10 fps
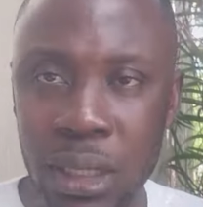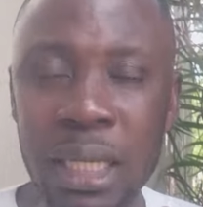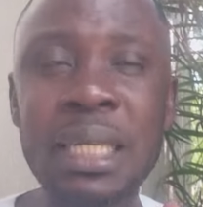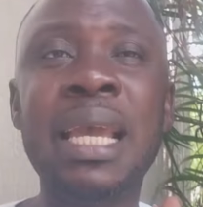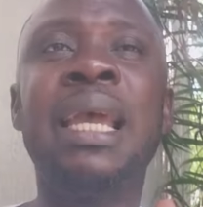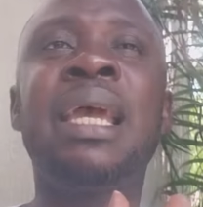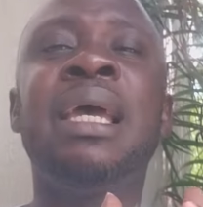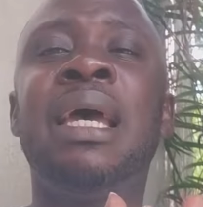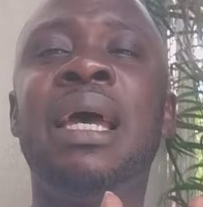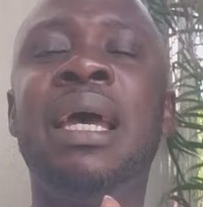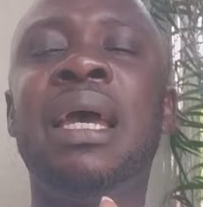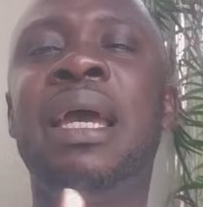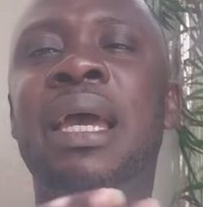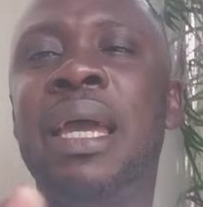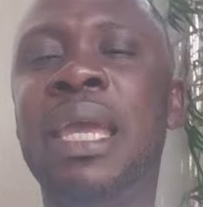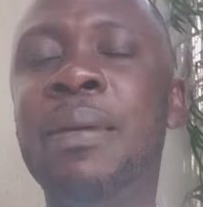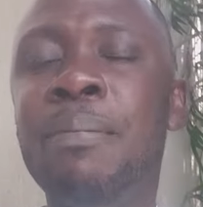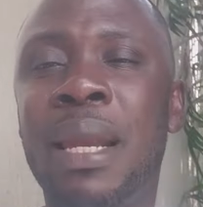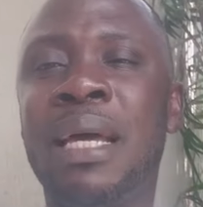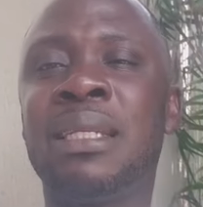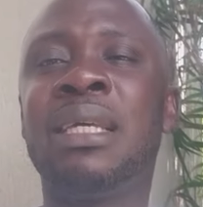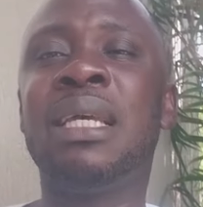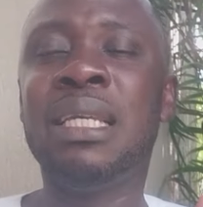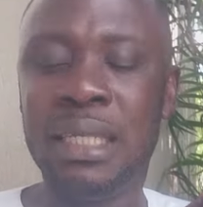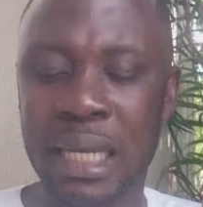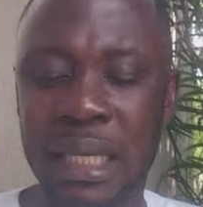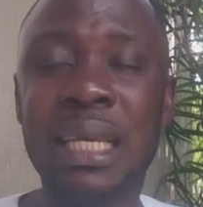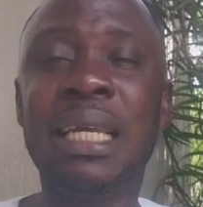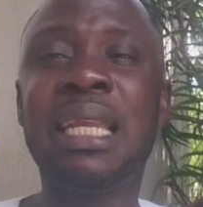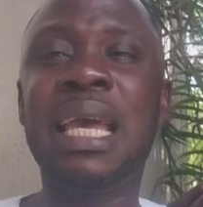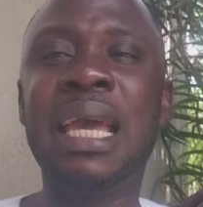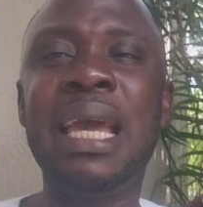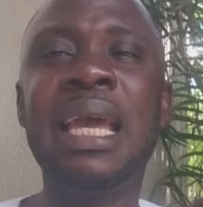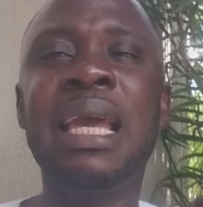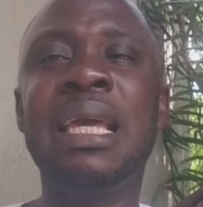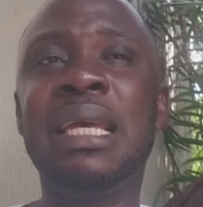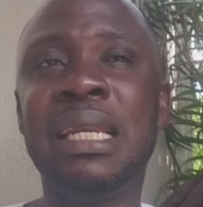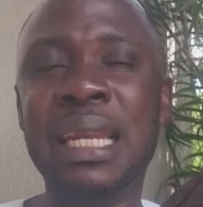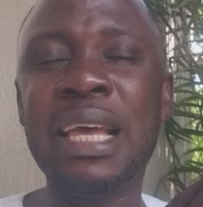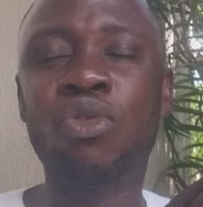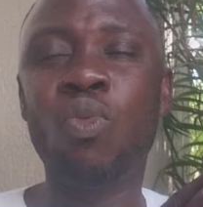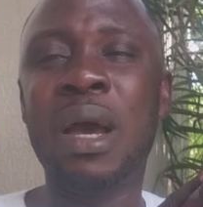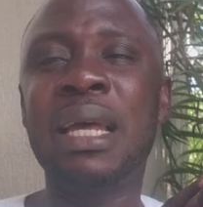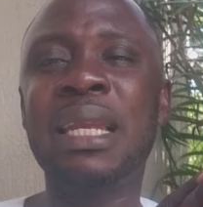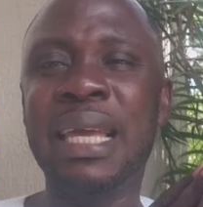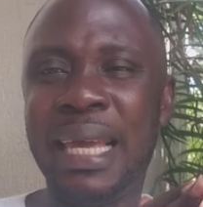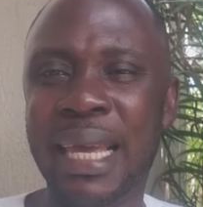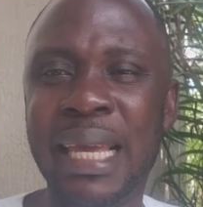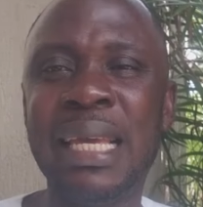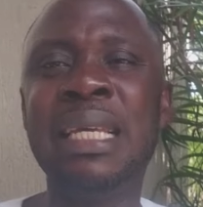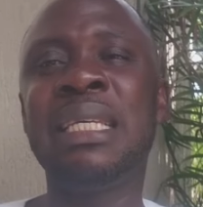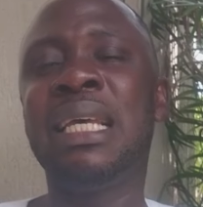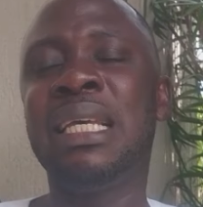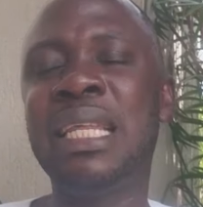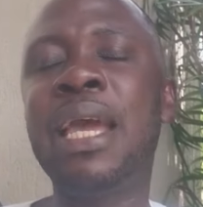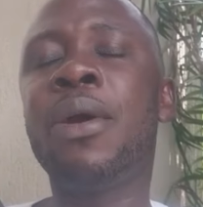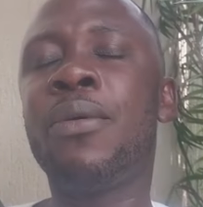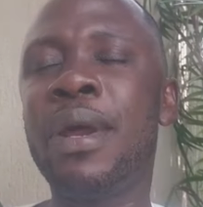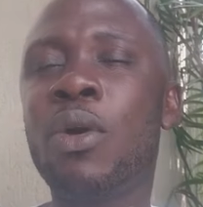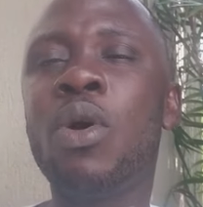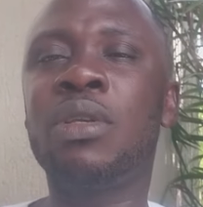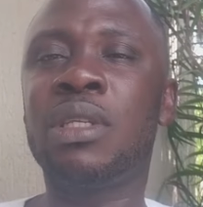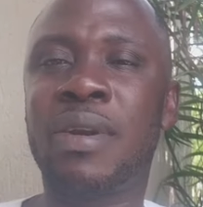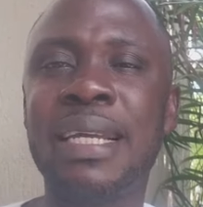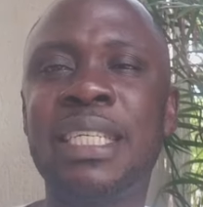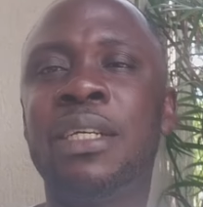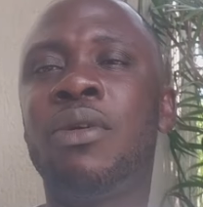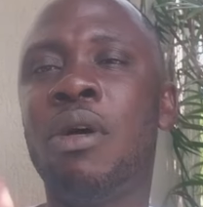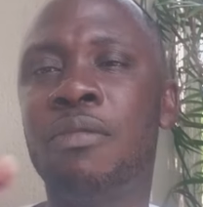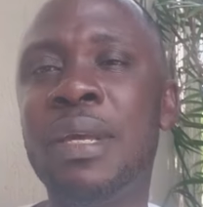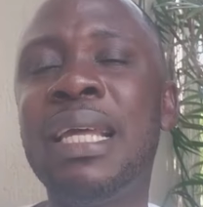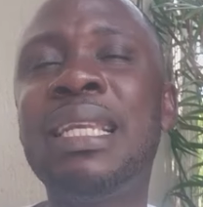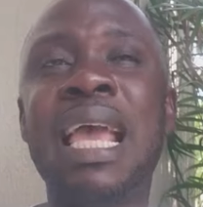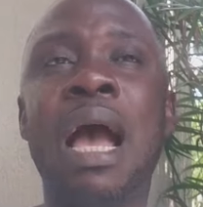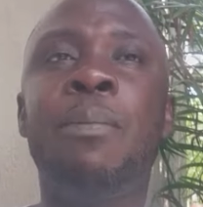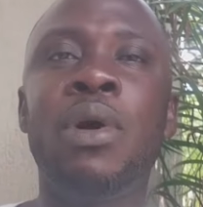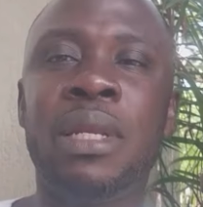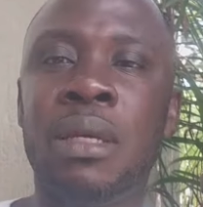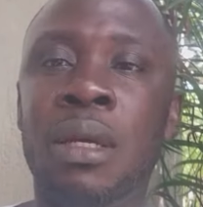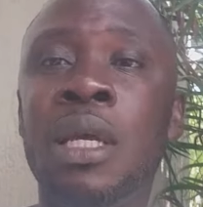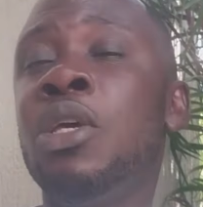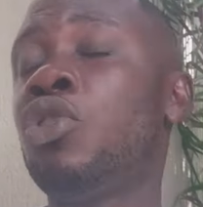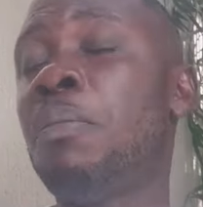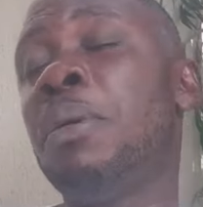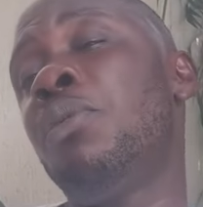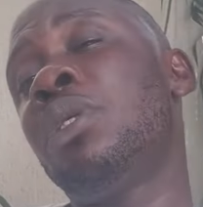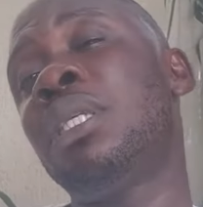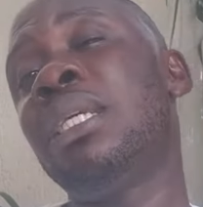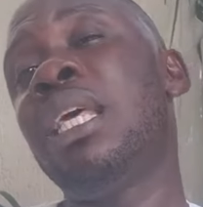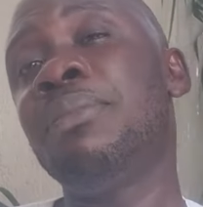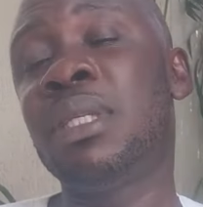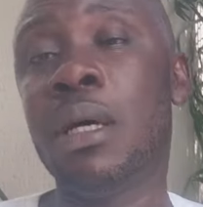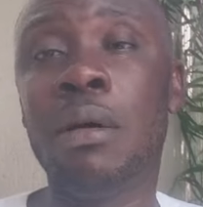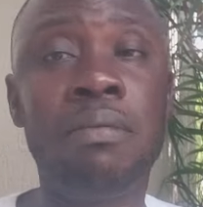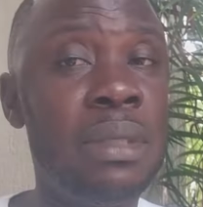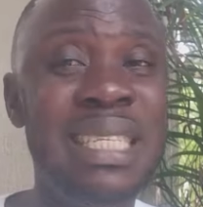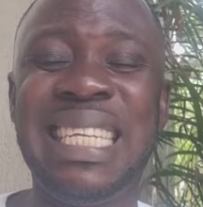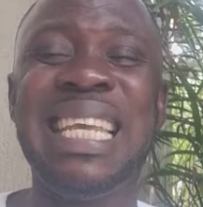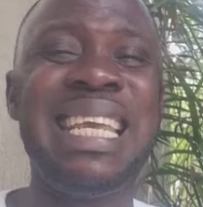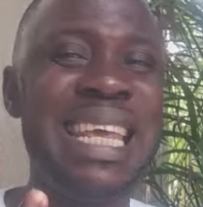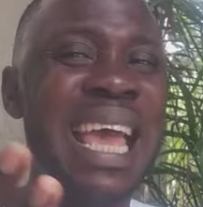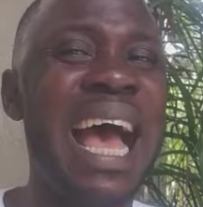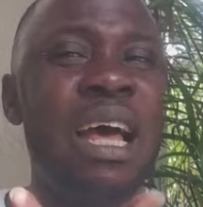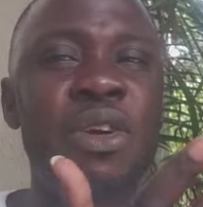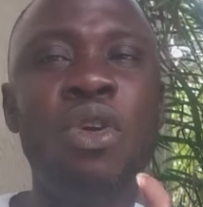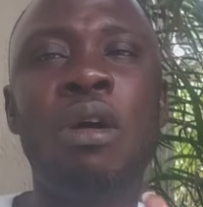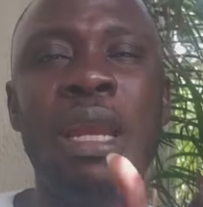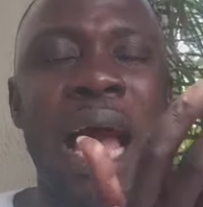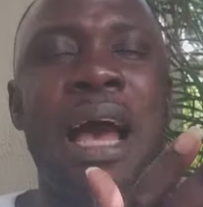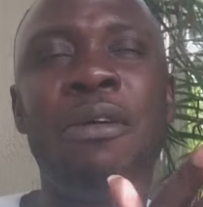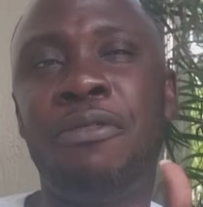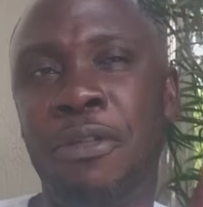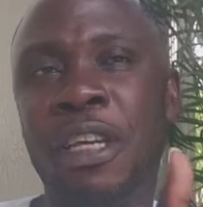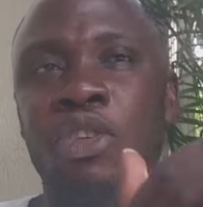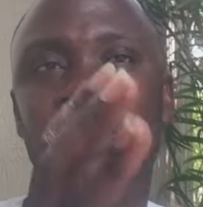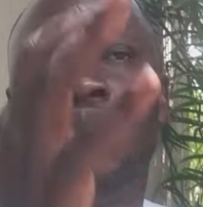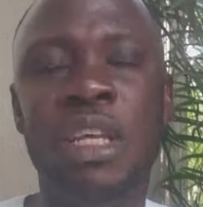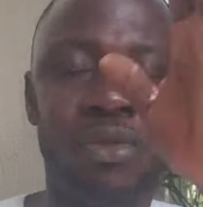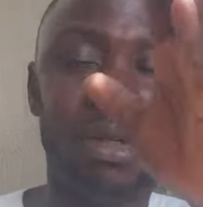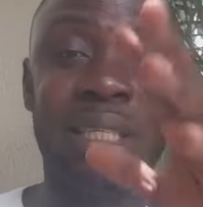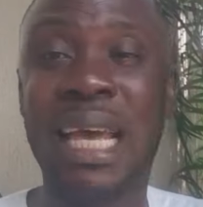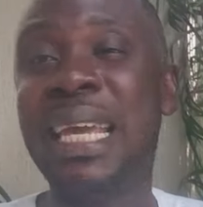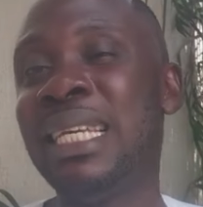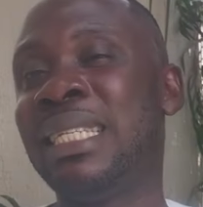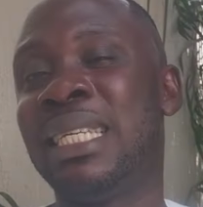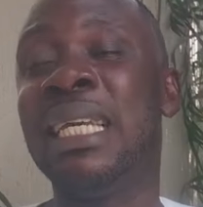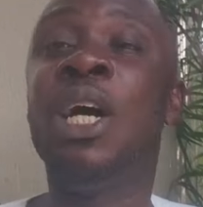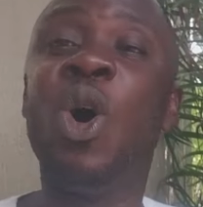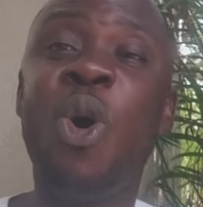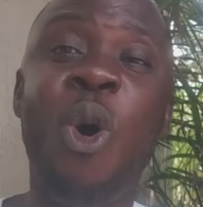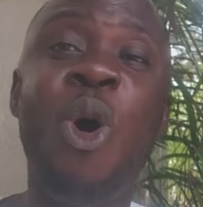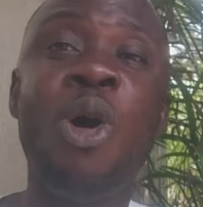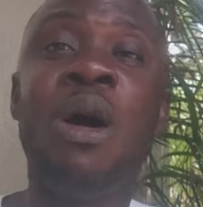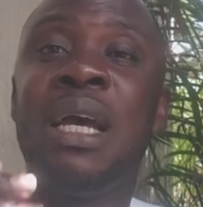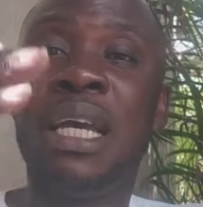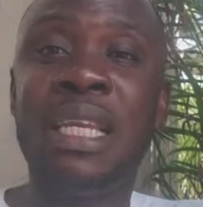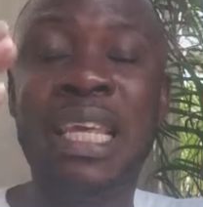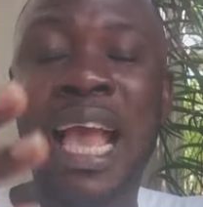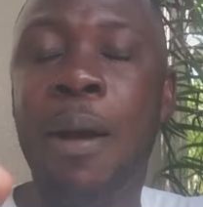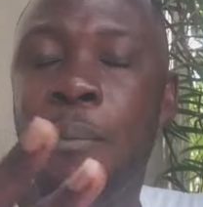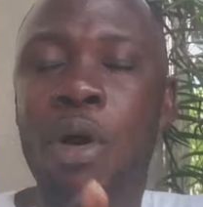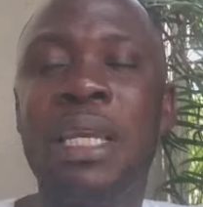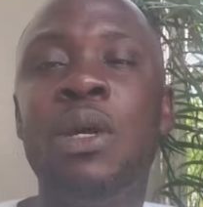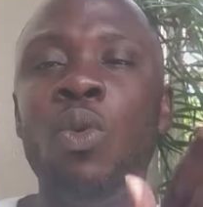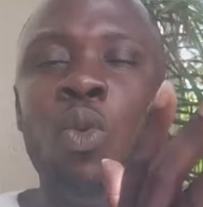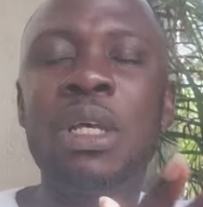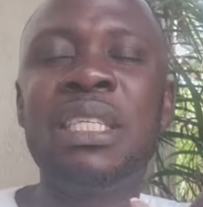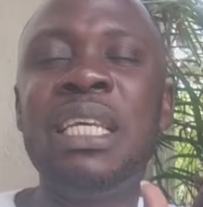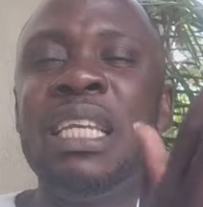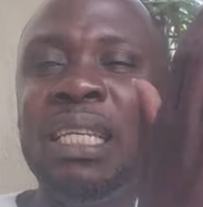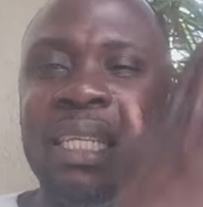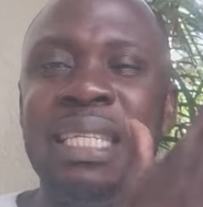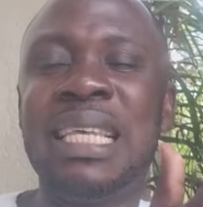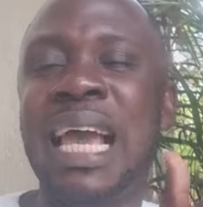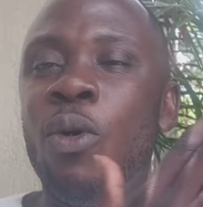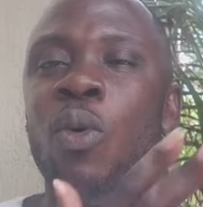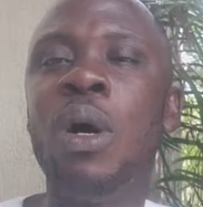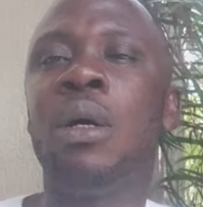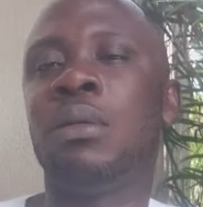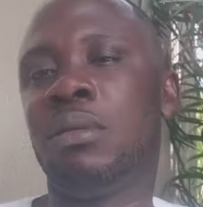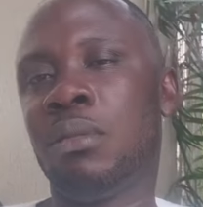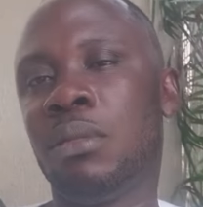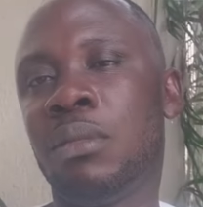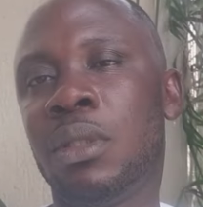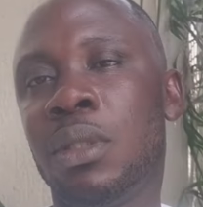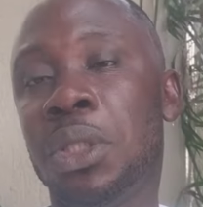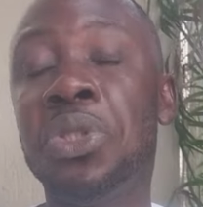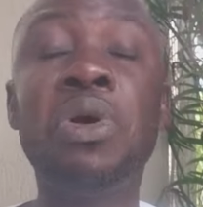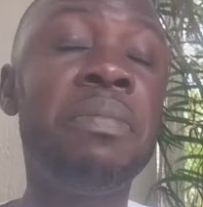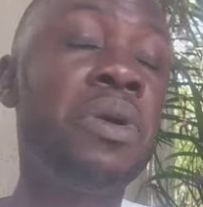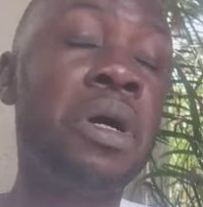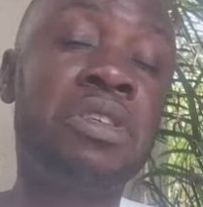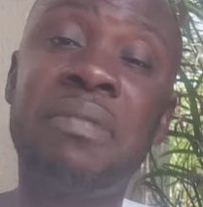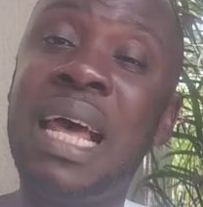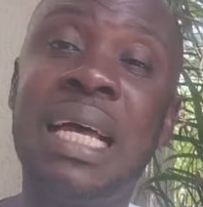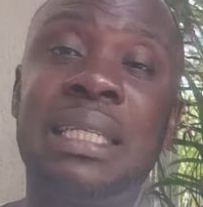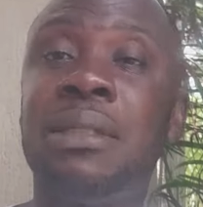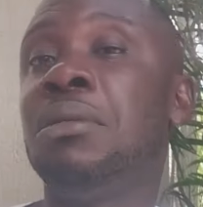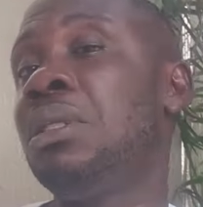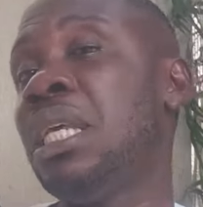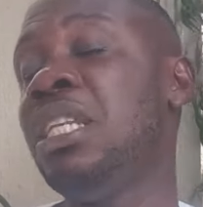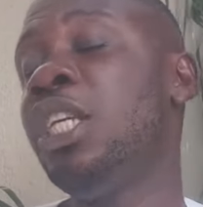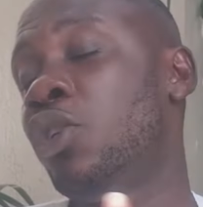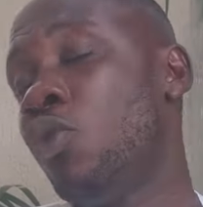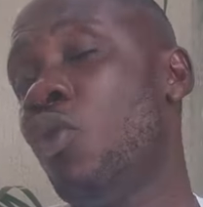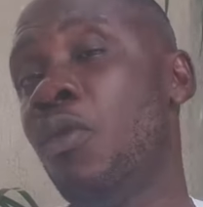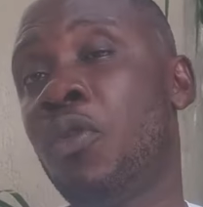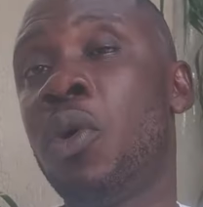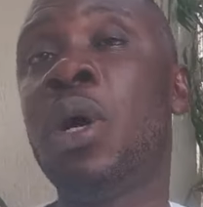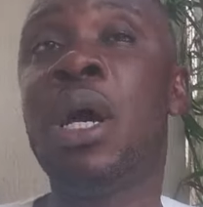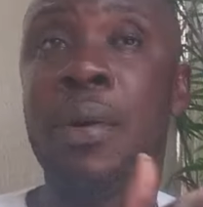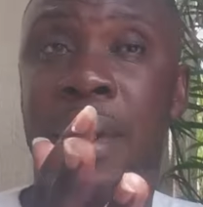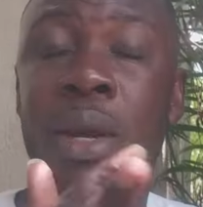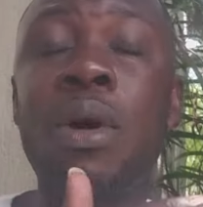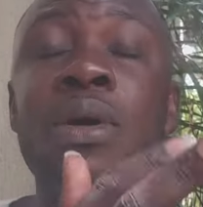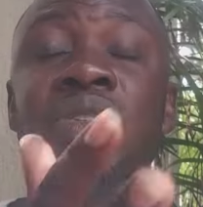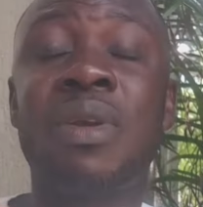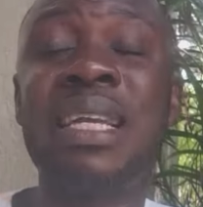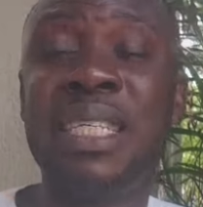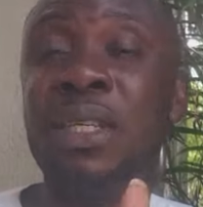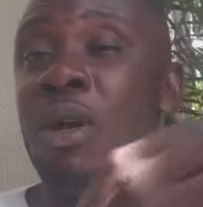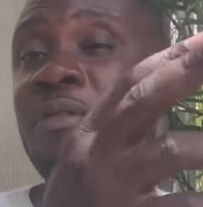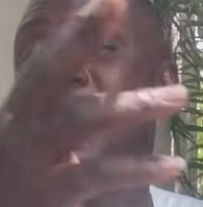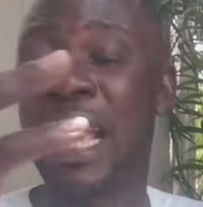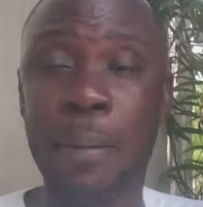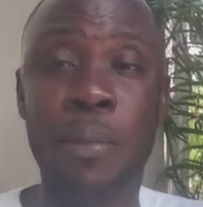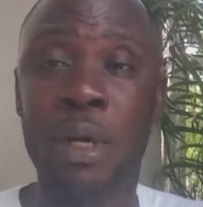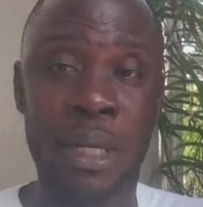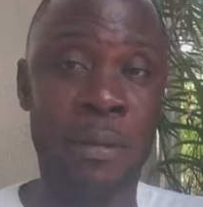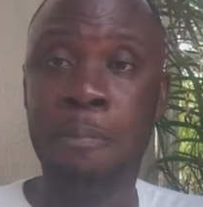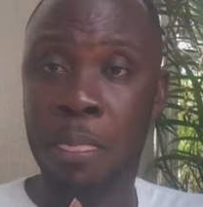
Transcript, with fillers: yeah, uh, uh, implant. Yes, the next one is the reconstruction of their body. Some people see themselves, they are not affected to the society or their body wasn't designed well. So because of that, they need to go for reconstruction of their body